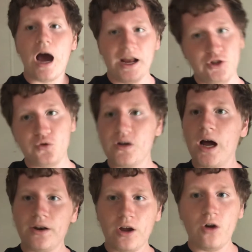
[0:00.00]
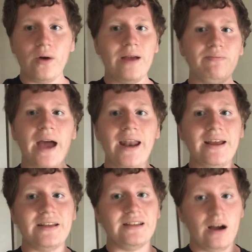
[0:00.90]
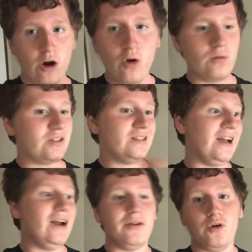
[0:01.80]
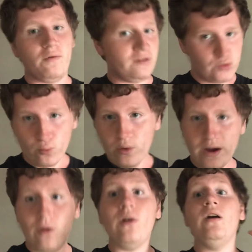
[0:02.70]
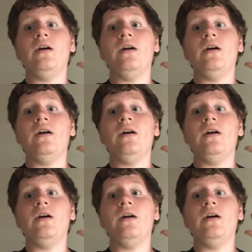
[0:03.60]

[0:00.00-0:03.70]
I do not know if that is a hoax. I don't know if it's real.